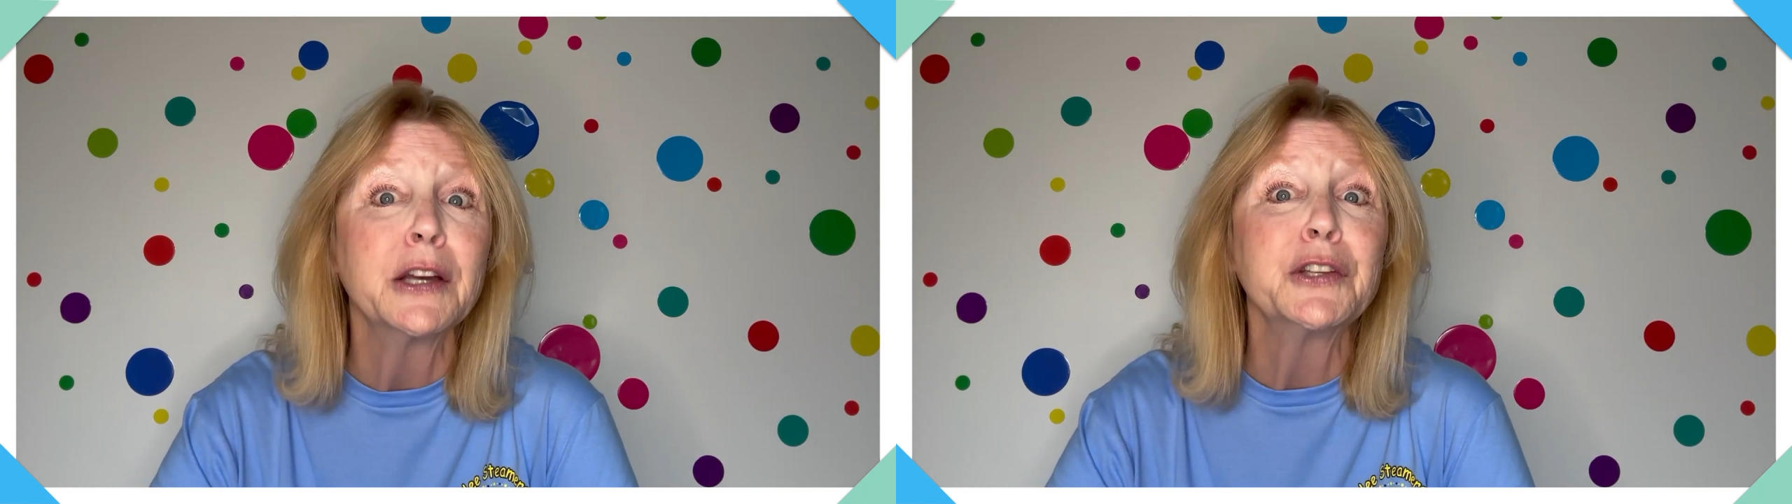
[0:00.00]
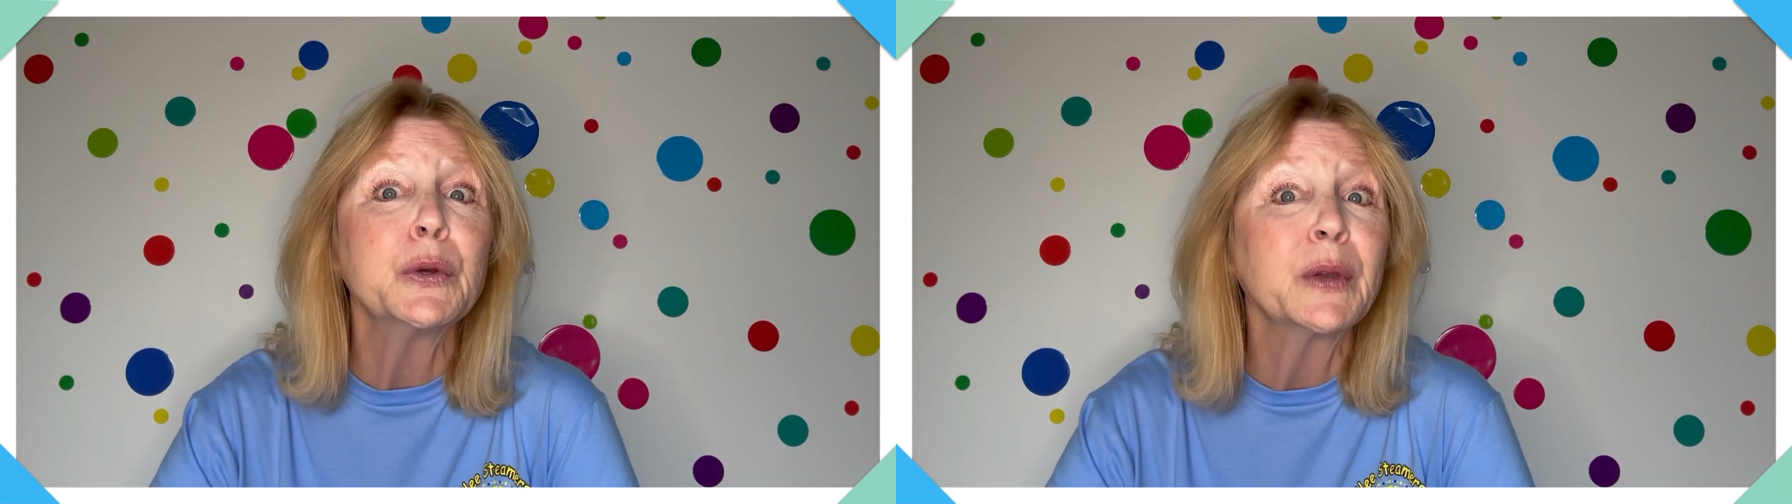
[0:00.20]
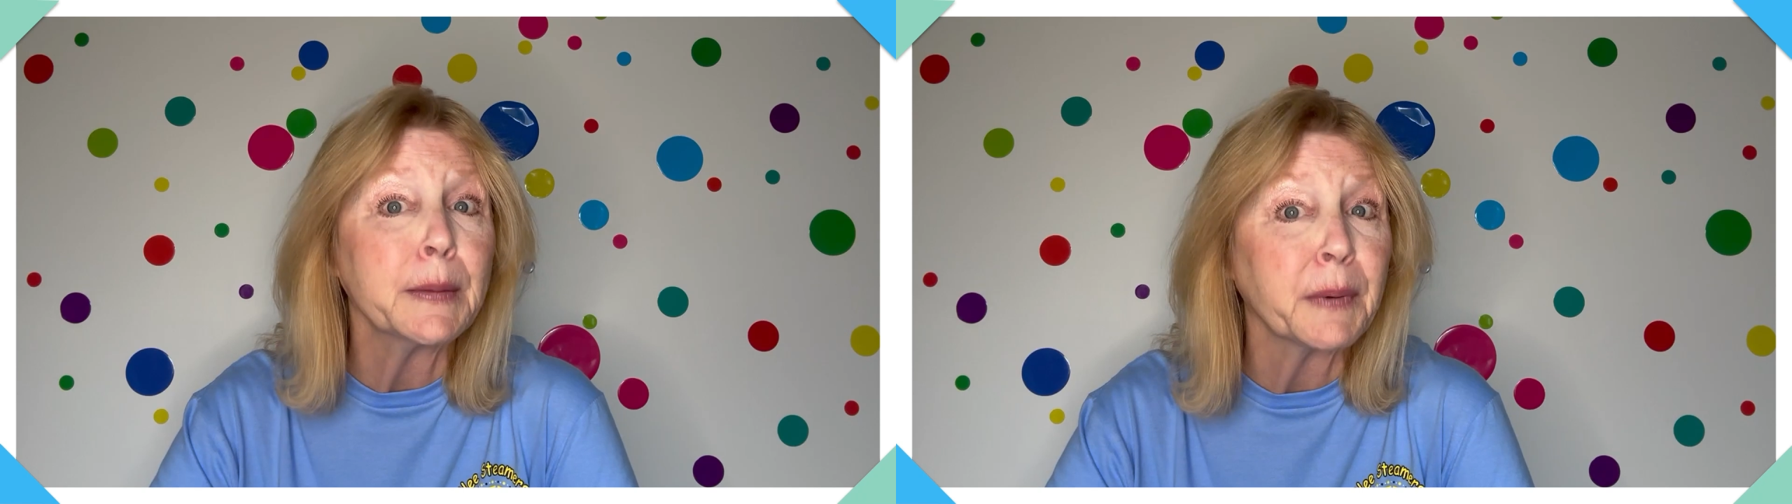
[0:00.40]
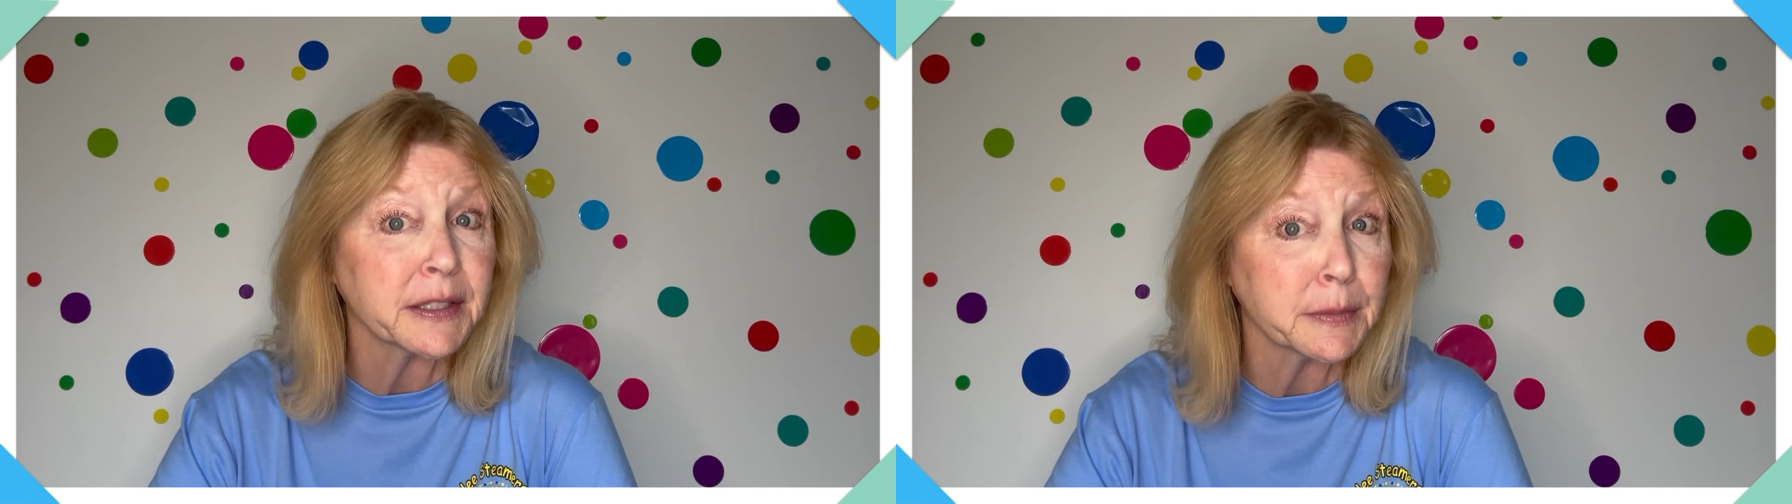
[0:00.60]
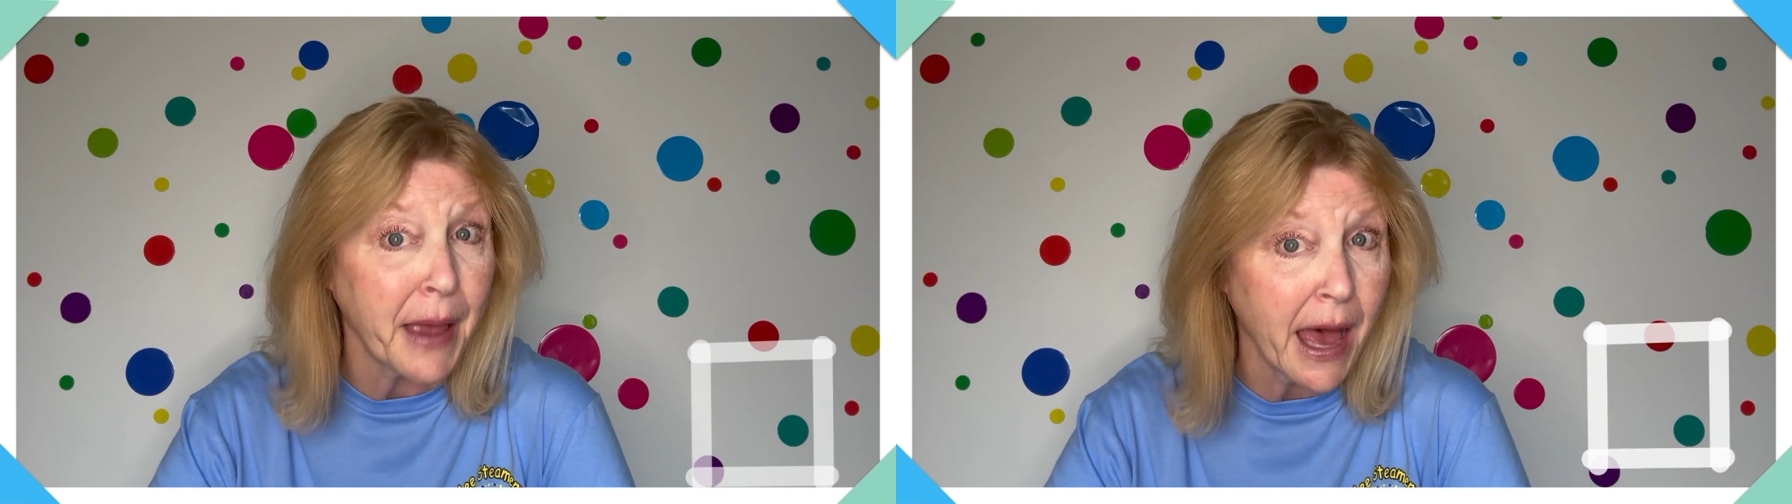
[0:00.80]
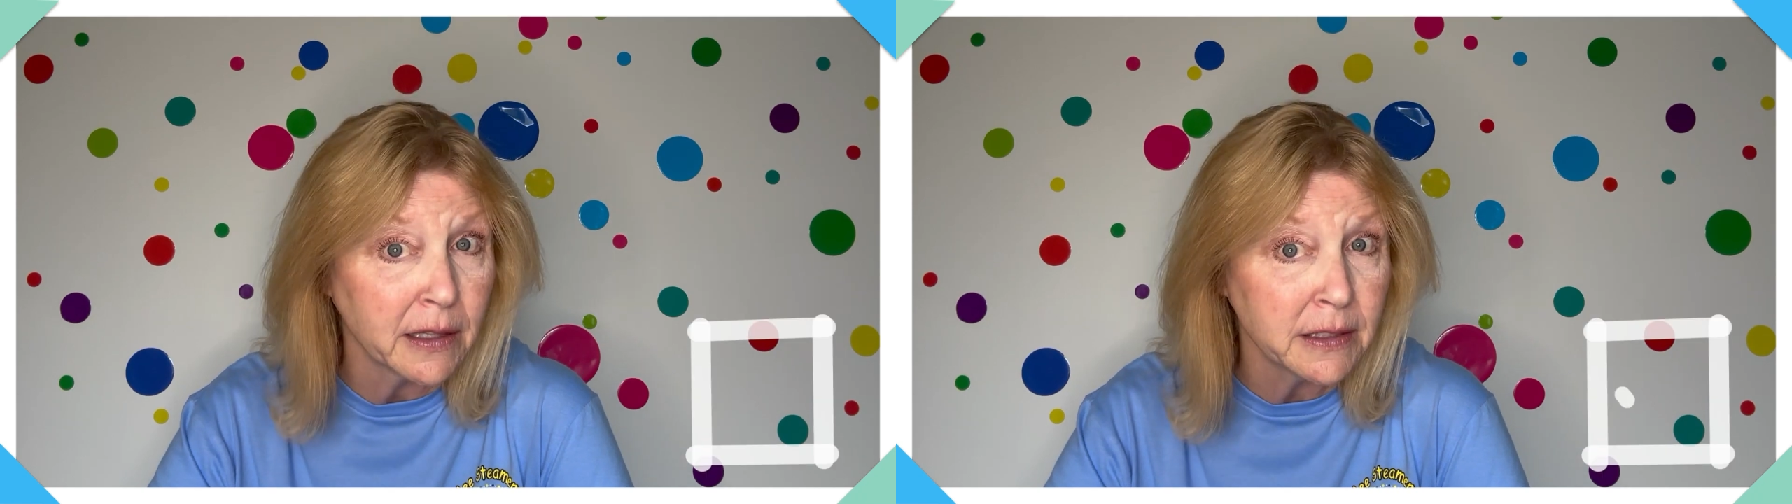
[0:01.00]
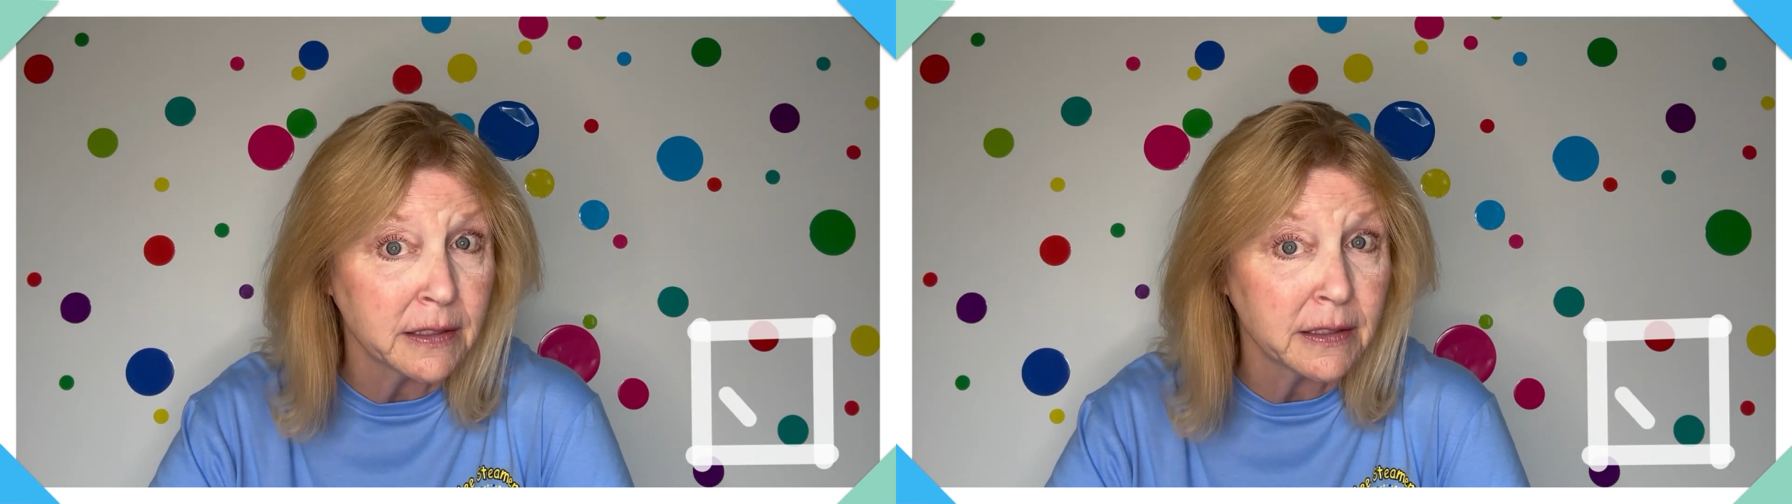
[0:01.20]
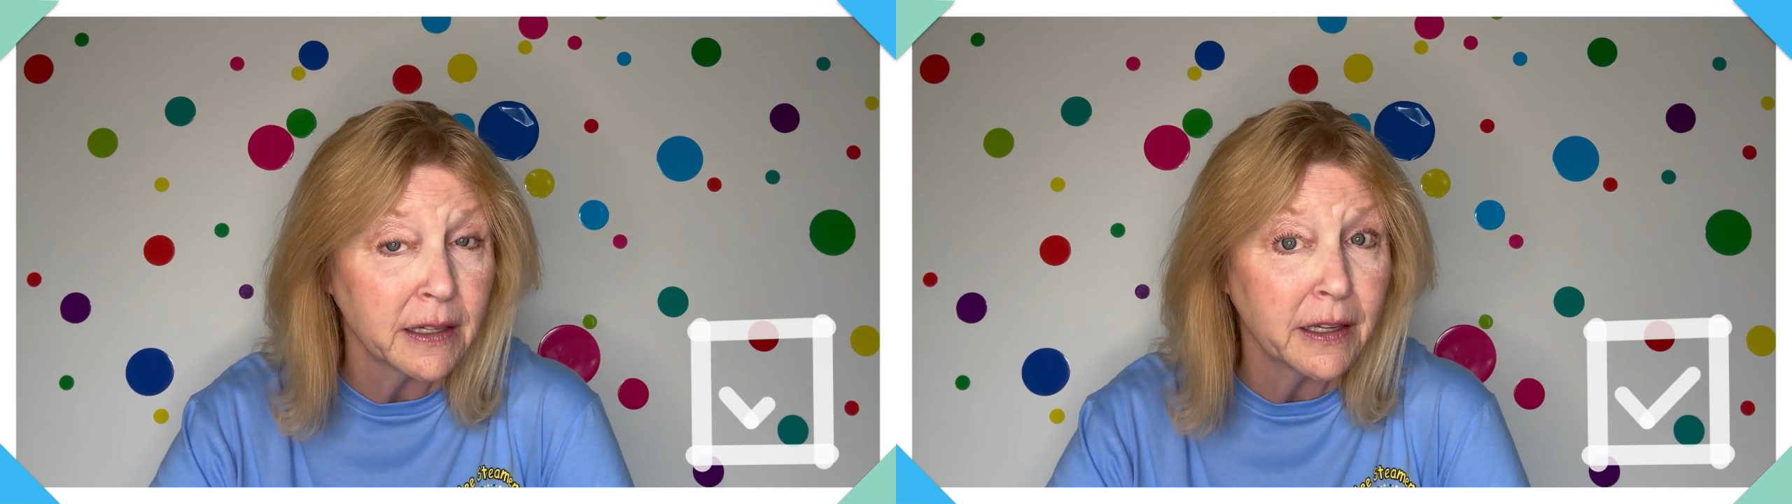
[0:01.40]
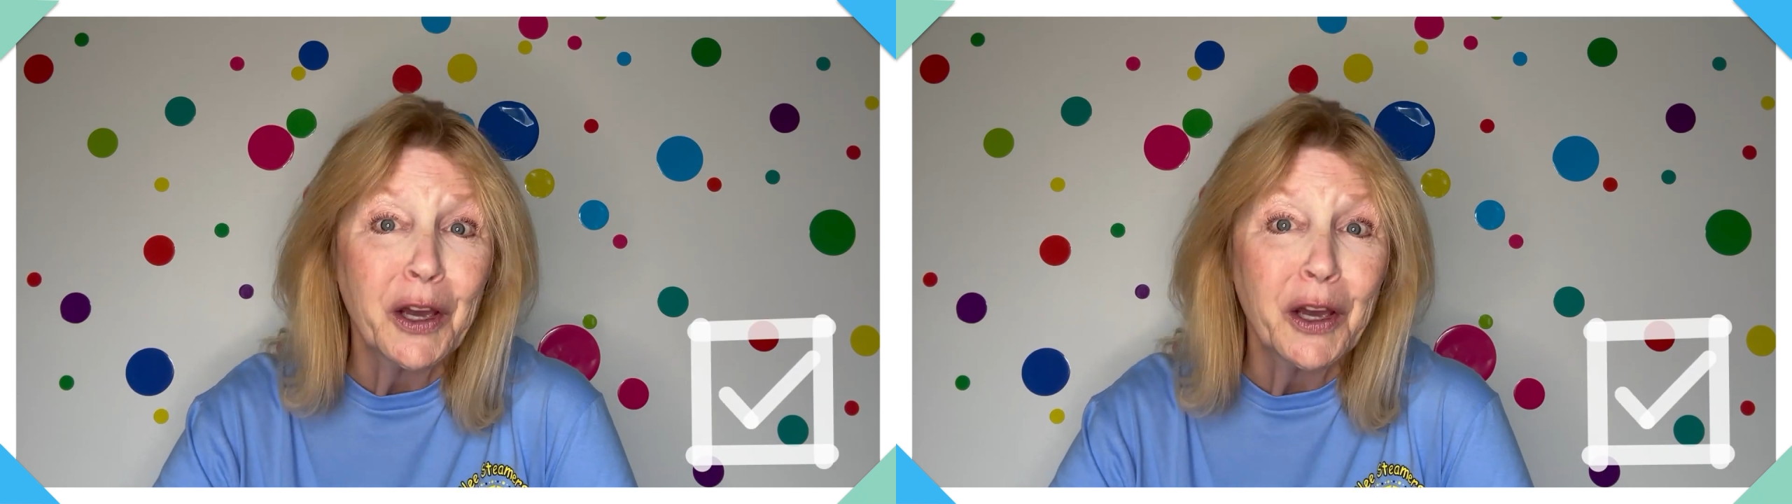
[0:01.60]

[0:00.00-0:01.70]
to keep us balanced.